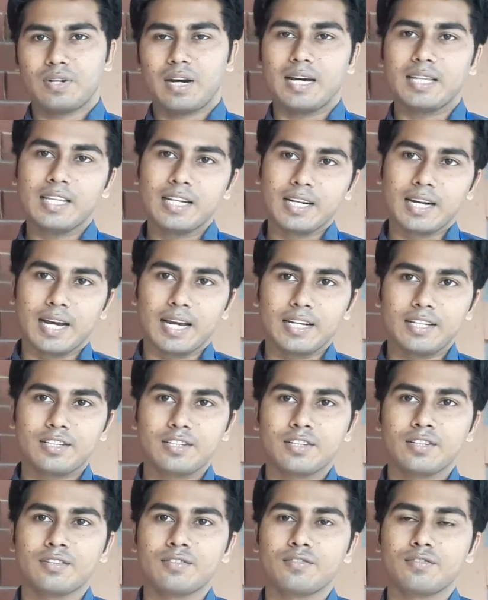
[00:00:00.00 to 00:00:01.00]
other
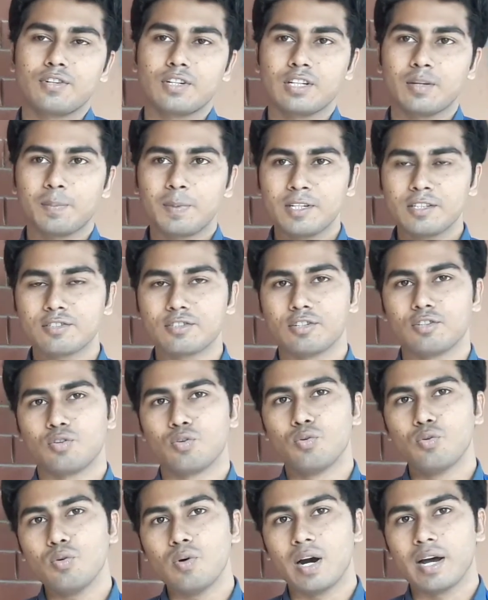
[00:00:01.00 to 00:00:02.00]
rights for the person
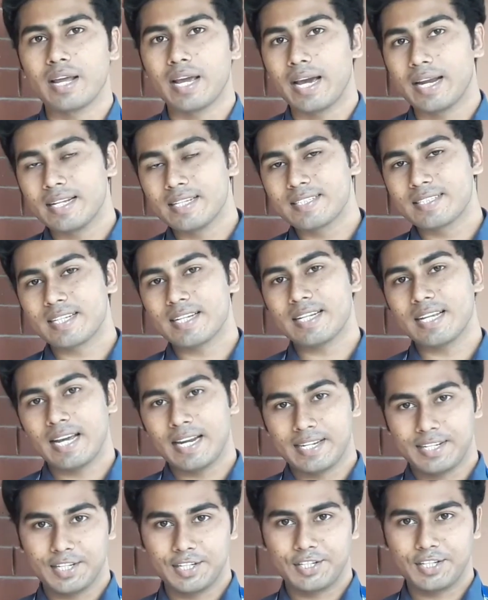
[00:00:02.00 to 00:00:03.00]
who are arrested
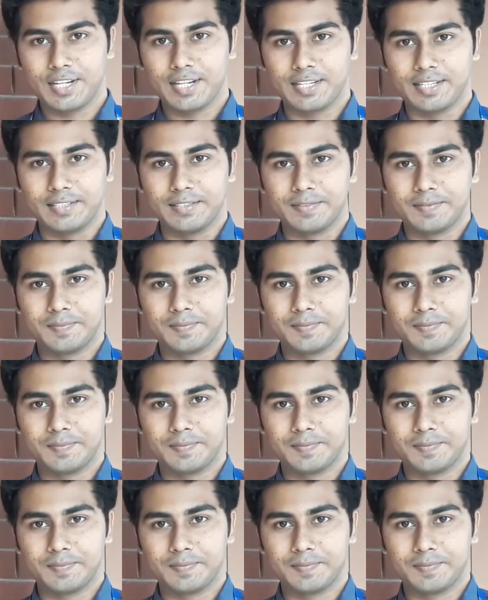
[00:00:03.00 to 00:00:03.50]
and detained.